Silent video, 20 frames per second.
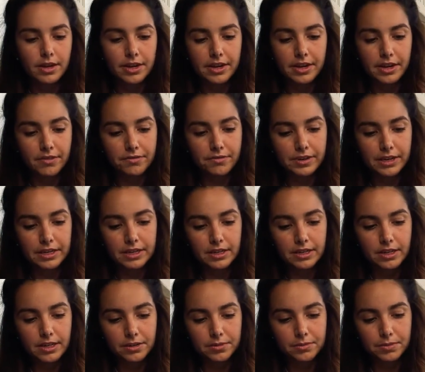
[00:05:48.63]
can't find
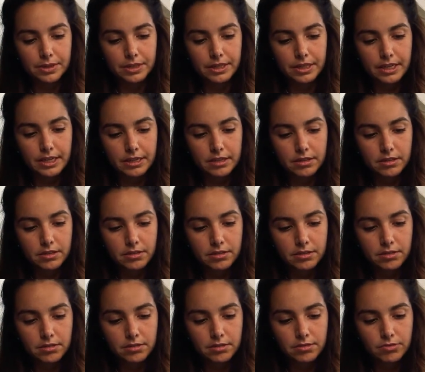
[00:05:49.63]
it now, but like
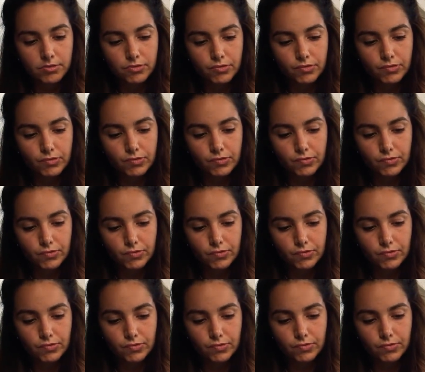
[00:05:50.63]

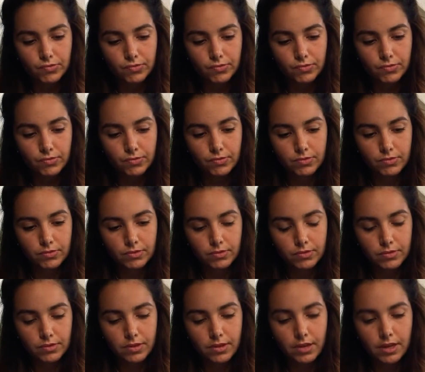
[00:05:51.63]
I'm
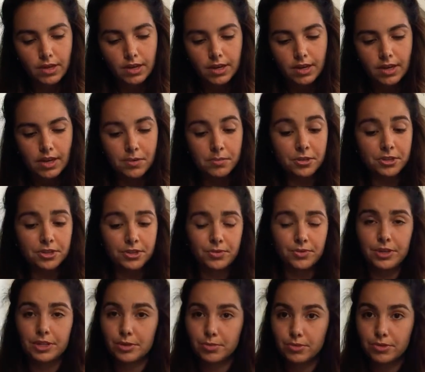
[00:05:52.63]
on the
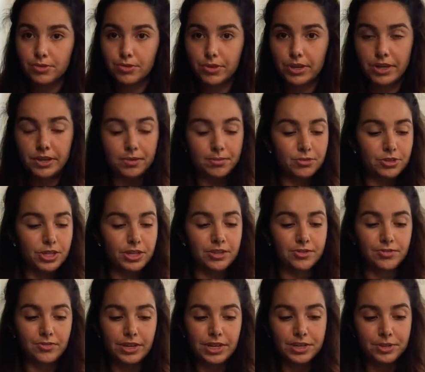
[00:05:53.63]
respiratory. I'm trying
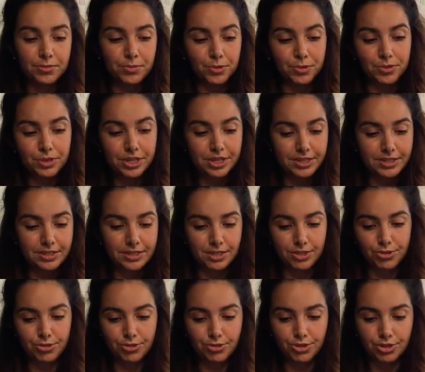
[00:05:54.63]
to find pneumonia because I
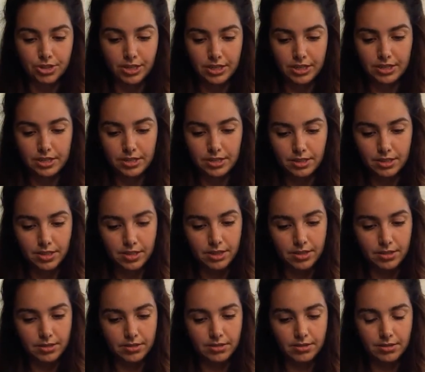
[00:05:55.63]
showed you guys in
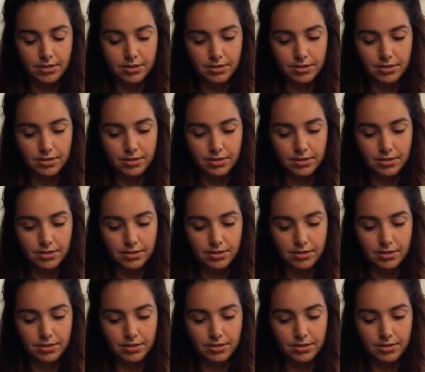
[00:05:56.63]
here.